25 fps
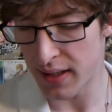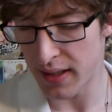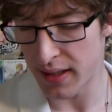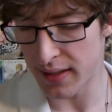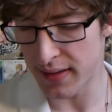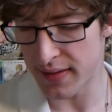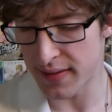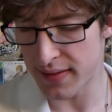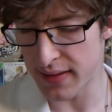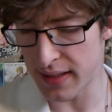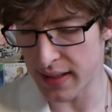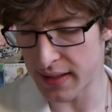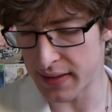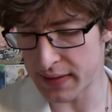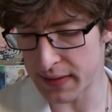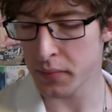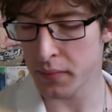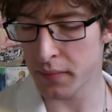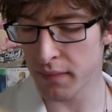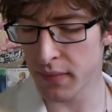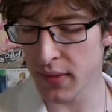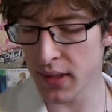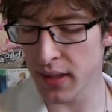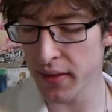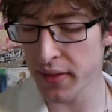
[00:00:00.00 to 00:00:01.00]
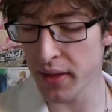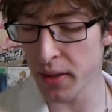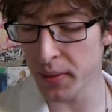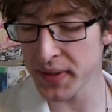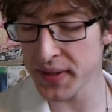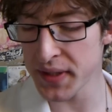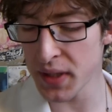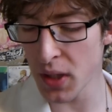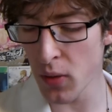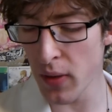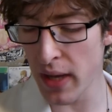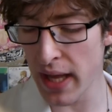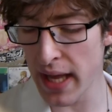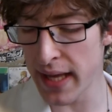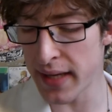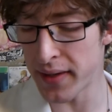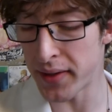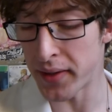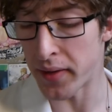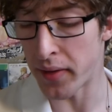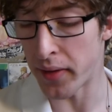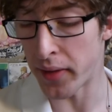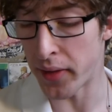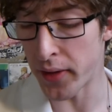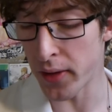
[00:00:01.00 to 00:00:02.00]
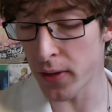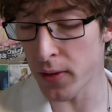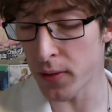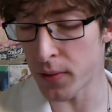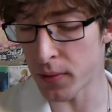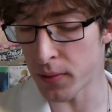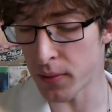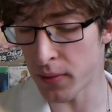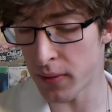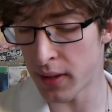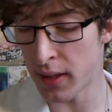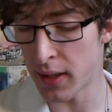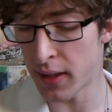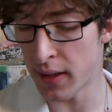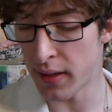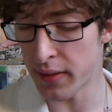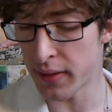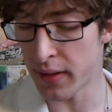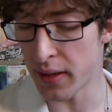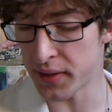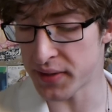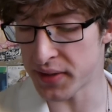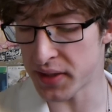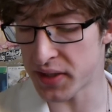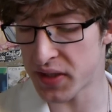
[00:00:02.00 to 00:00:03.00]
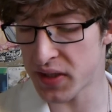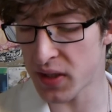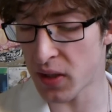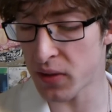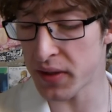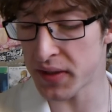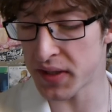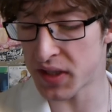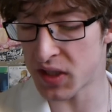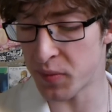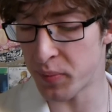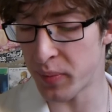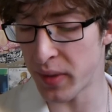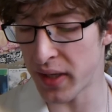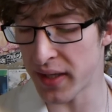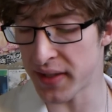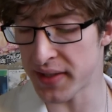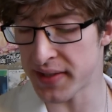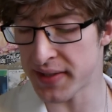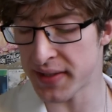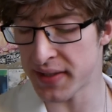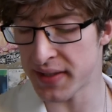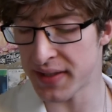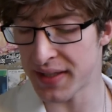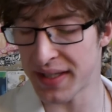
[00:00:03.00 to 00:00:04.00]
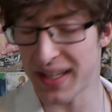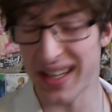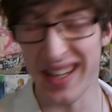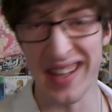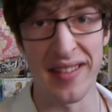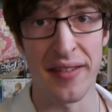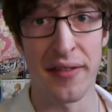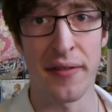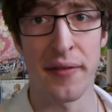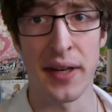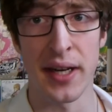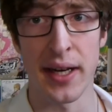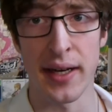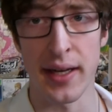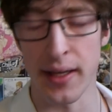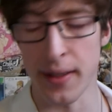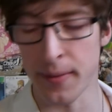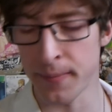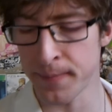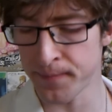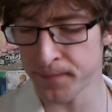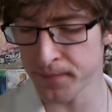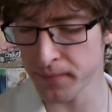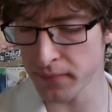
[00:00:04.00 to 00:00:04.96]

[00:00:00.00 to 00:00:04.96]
It says, "There is no end, though there's a start in space, infinity.